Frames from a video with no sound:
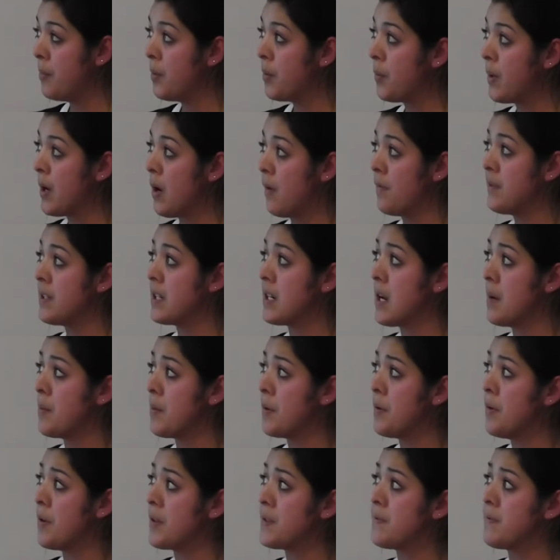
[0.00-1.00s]
We often come
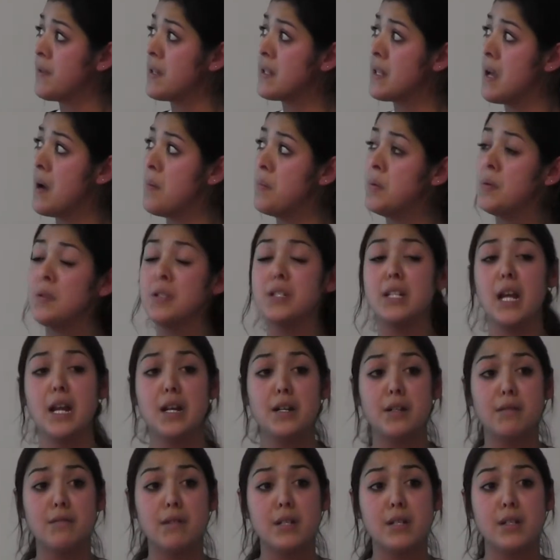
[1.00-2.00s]
across, for example,
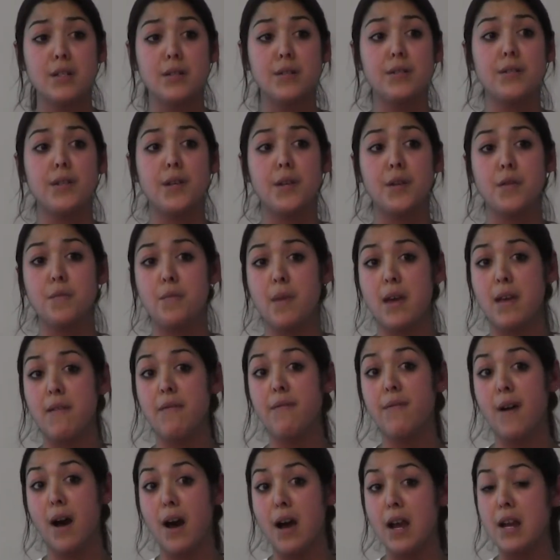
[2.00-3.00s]
gender issues, so you may
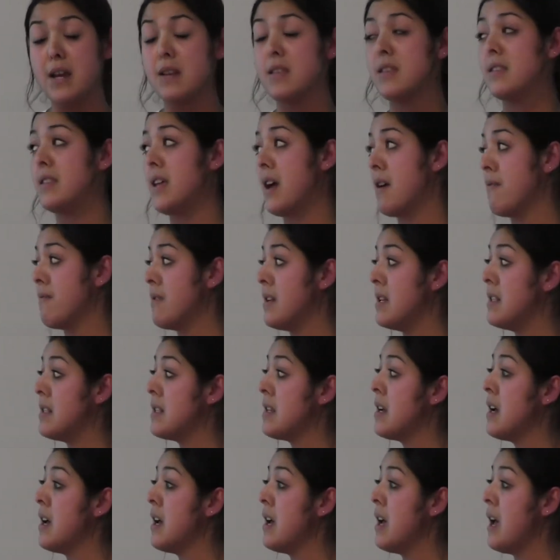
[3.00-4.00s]
find that there is
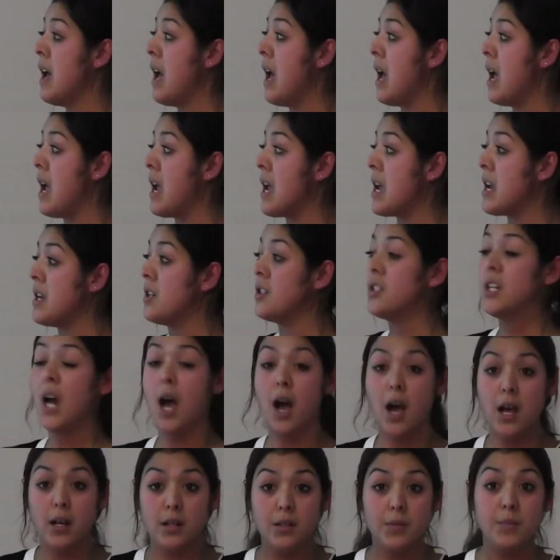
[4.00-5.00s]
a
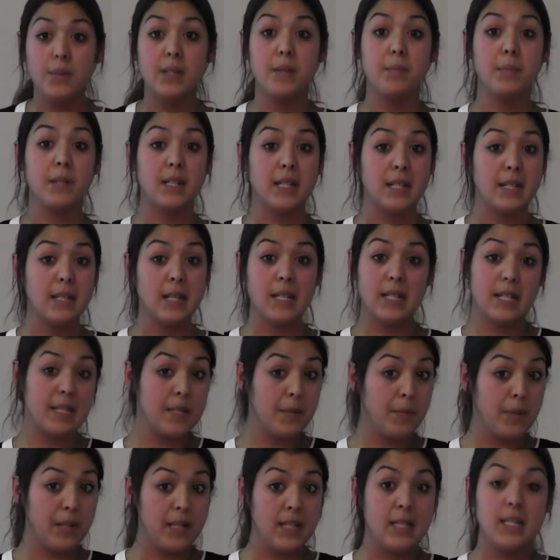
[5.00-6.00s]
child with a
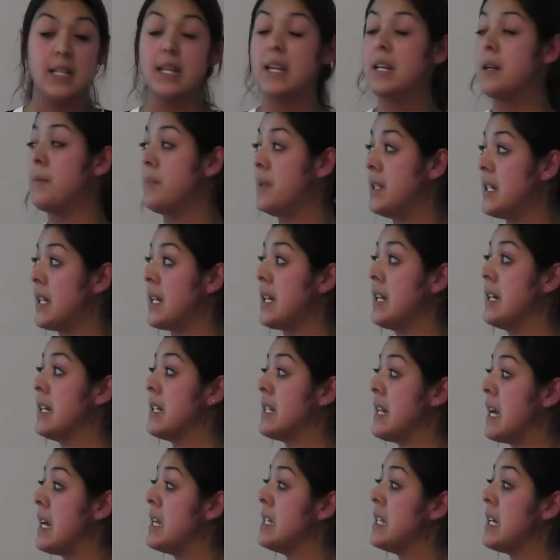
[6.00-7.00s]
disability in a particular
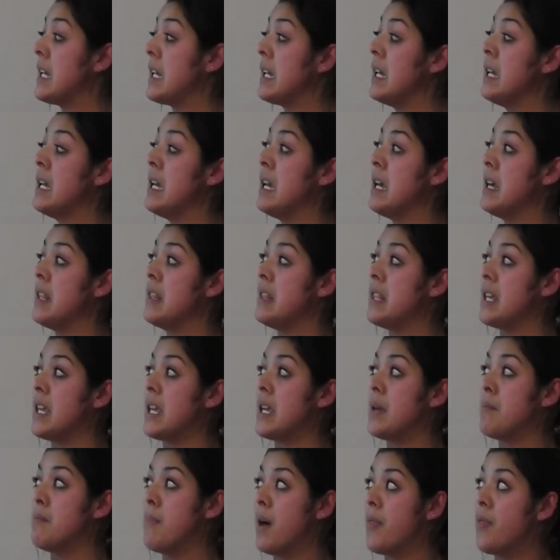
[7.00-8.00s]
setting.
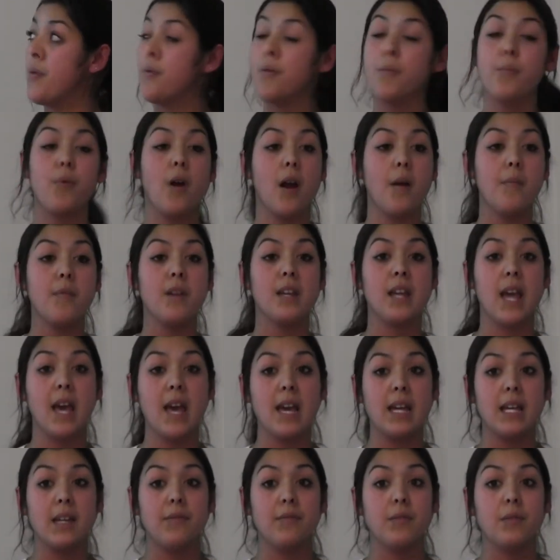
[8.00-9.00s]
The mother or primary
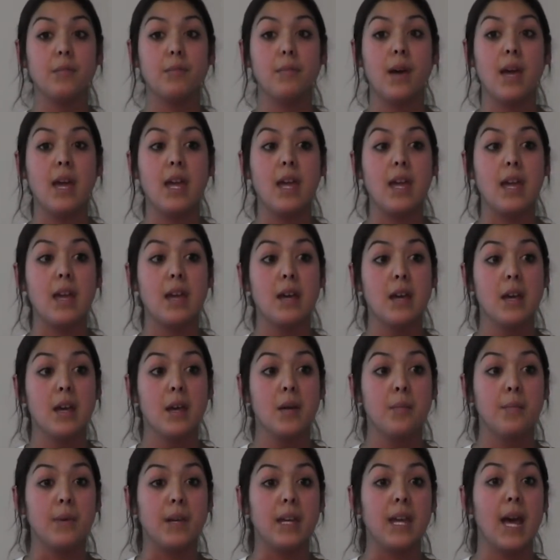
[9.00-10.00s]
caregiver may
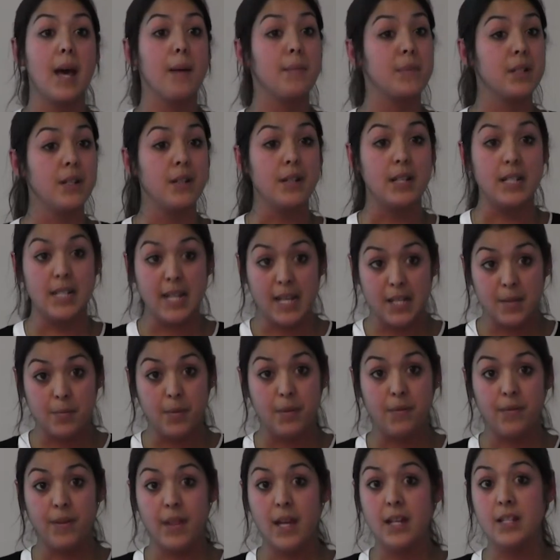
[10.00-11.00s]
be absolutely
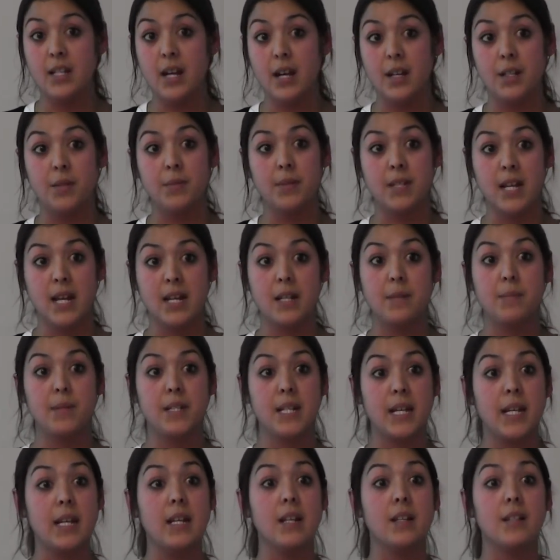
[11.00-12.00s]
desperate for that child to attend a
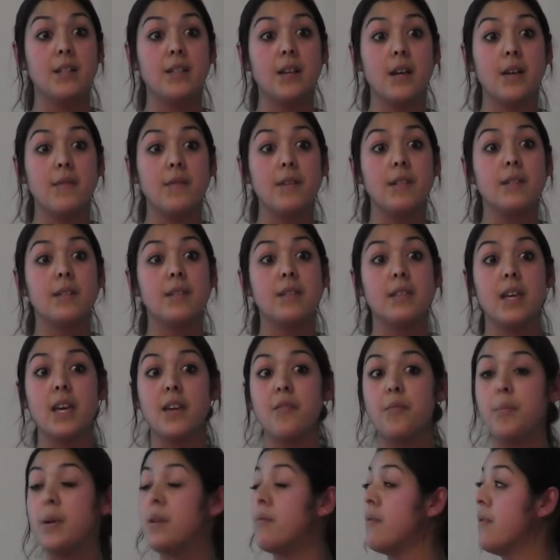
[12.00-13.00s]
particular service that
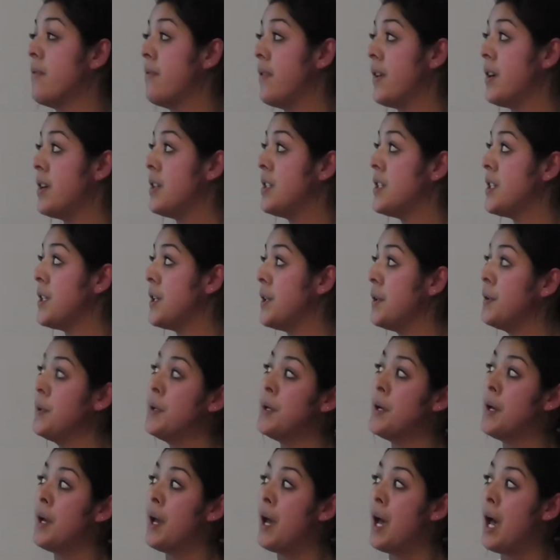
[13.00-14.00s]
they've been referred to,
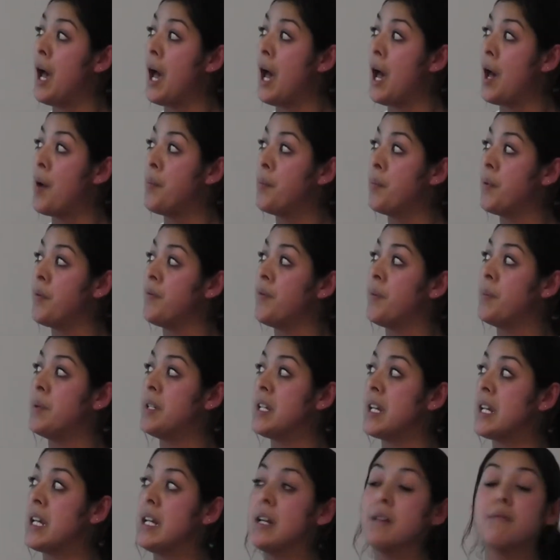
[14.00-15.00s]
but for
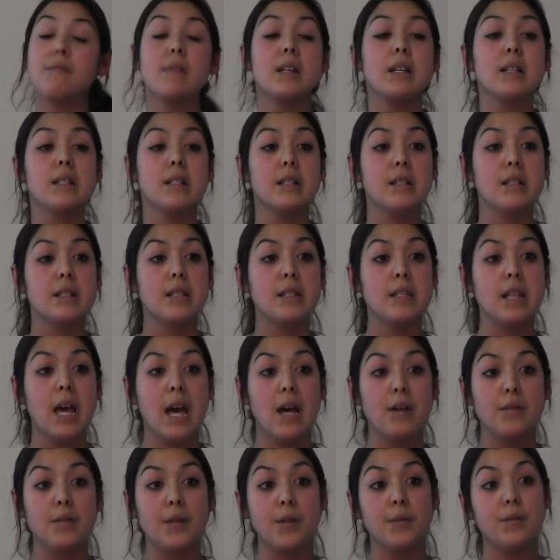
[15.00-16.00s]
particular reasons in the
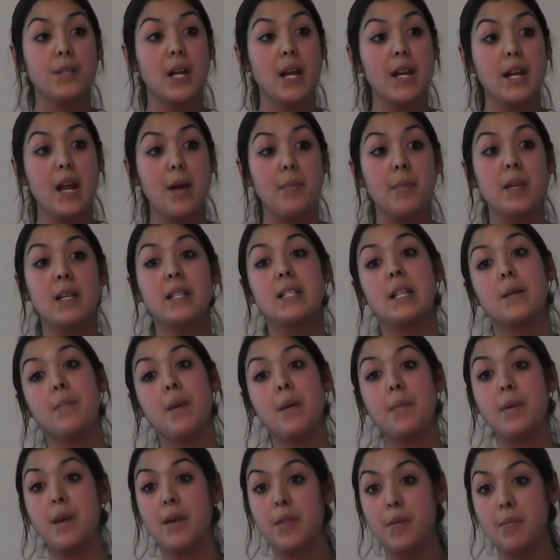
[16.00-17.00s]
household dynamics, there
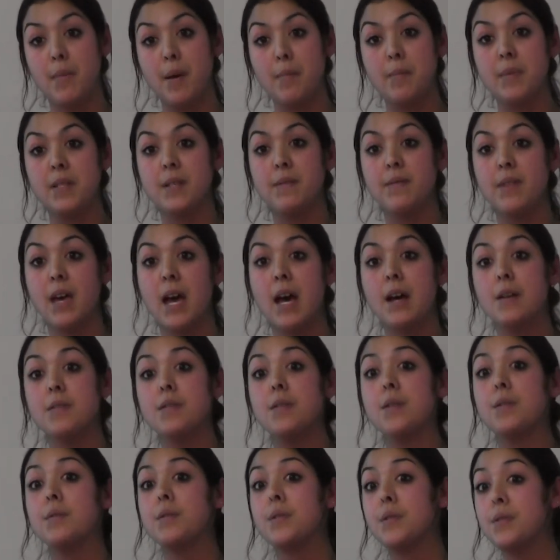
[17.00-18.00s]
may be other members of the
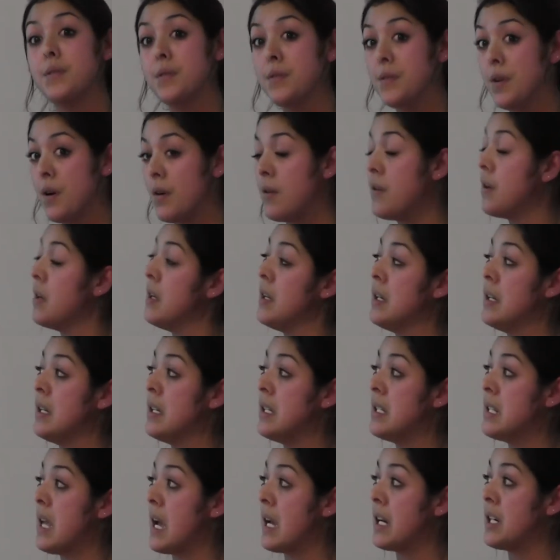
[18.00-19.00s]
household who do not
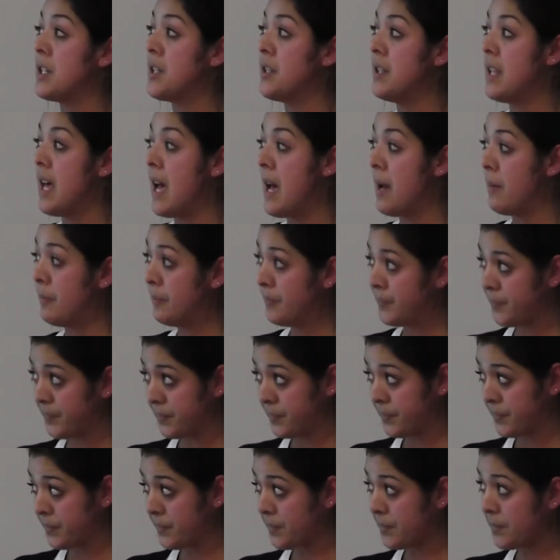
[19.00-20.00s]
sanction that.
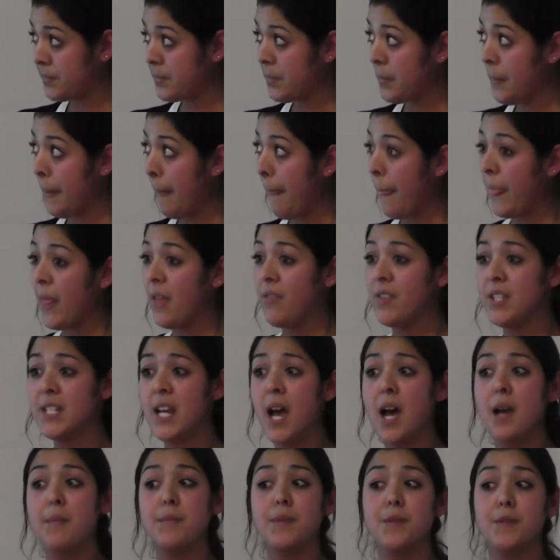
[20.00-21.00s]
The
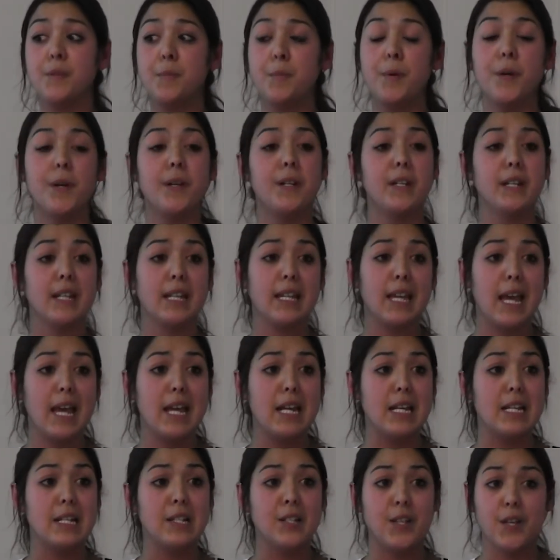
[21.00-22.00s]
time use burden,
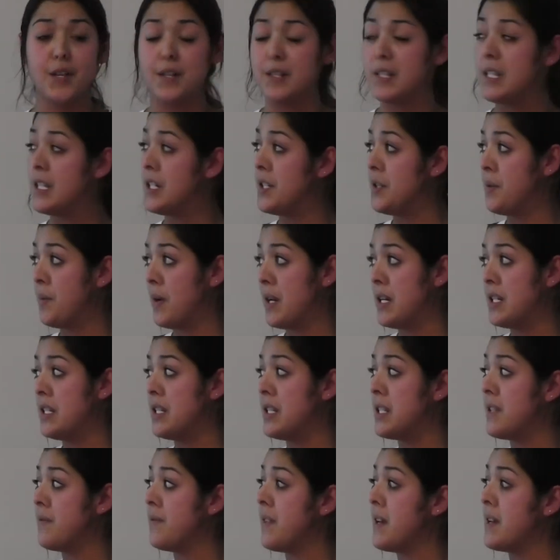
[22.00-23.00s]
again, in certain
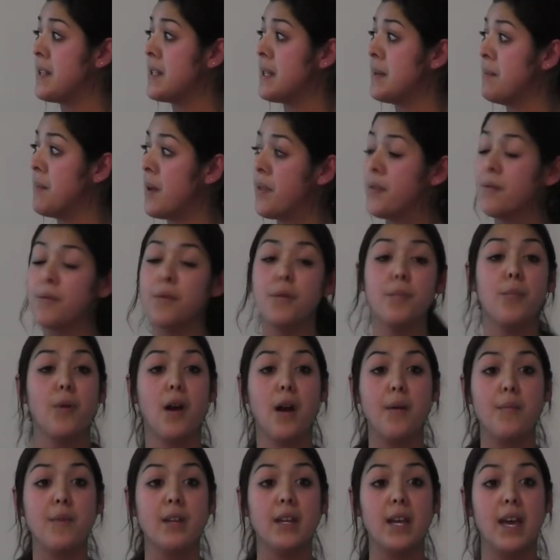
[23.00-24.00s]
situations, if there's a mother or
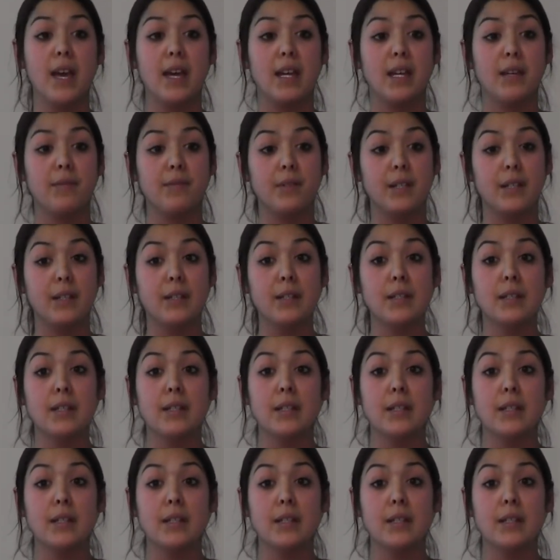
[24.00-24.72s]
primary caregiver